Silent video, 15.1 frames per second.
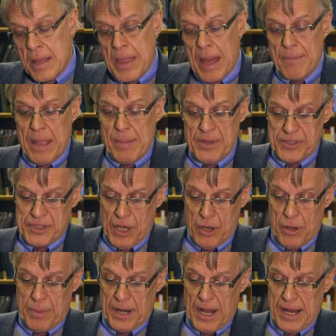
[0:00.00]
That may be
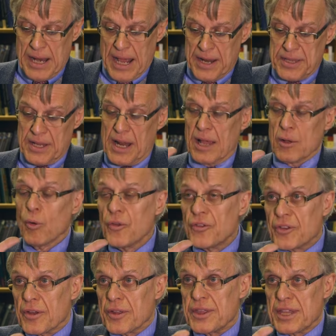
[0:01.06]
so, but I'd add that I
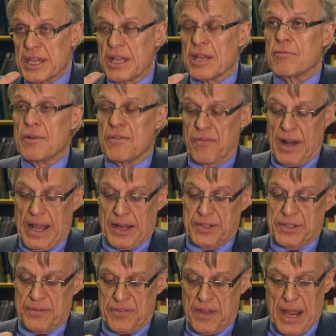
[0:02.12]
also think it
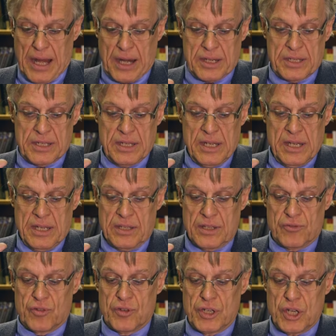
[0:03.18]
reflects the fact
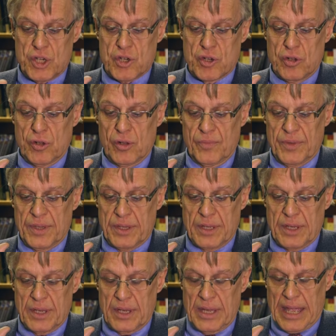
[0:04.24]
that traditional
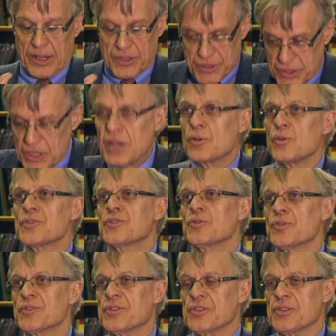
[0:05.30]
external
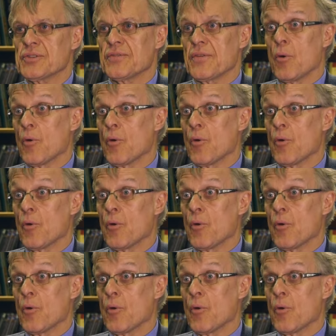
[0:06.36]
sources of